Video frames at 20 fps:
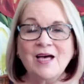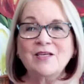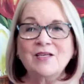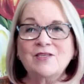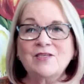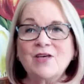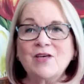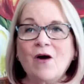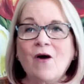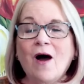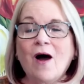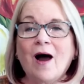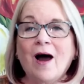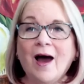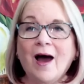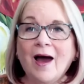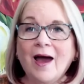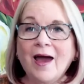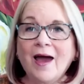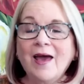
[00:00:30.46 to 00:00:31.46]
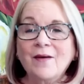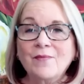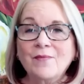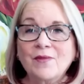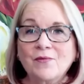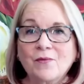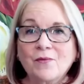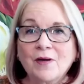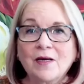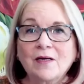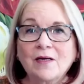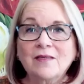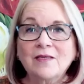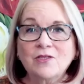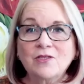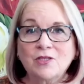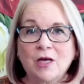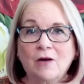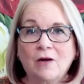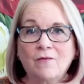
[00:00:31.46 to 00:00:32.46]
So I am thrilled to
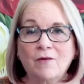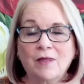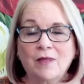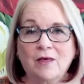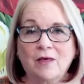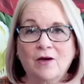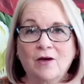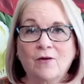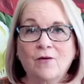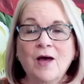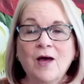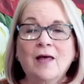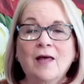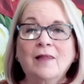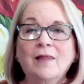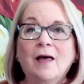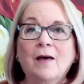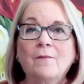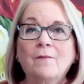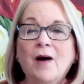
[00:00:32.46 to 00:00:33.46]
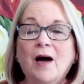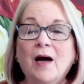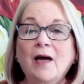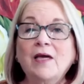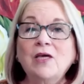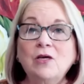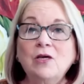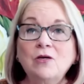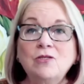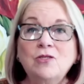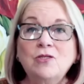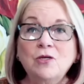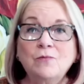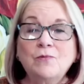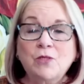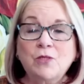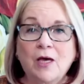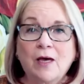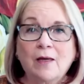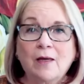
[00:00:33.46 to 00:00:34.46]
share with you that my YouTube
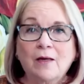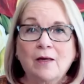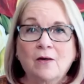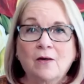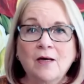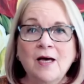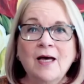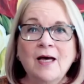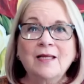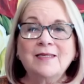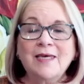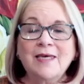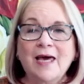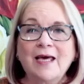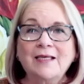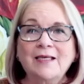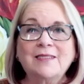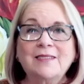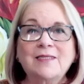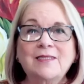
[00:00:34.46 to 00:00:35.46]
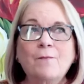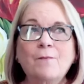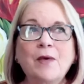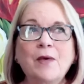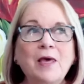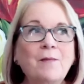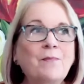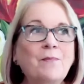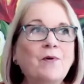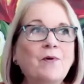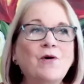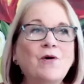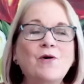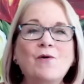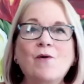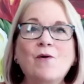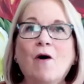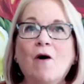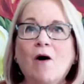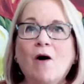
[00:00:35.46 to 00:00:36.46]
channel takes people
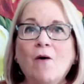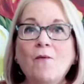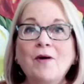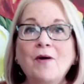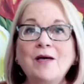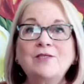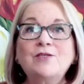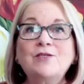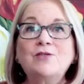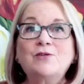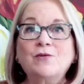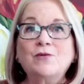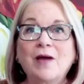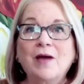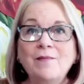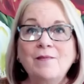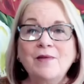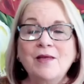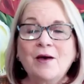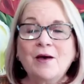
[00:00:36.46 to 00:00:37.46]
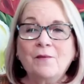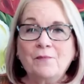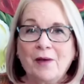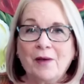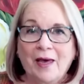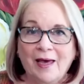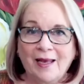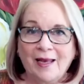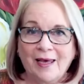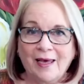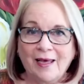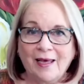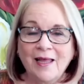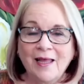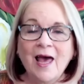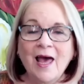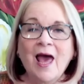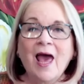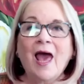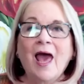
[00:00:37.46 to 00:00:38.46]
who always dreamed of painting
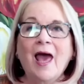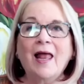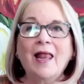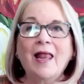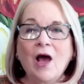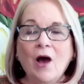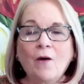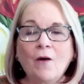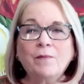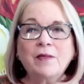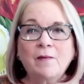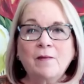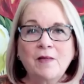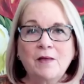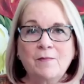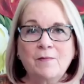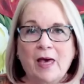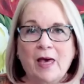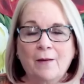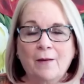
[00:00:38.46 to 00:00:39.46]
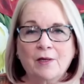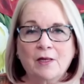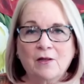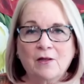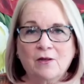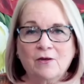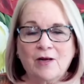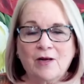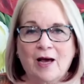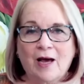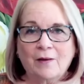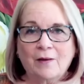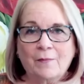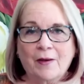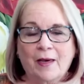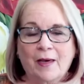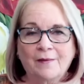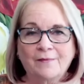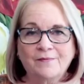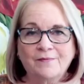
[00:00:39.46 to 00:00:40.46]
and help them to be able to learn how to
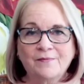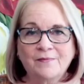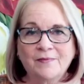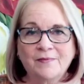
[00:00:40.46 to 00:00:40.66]
paint.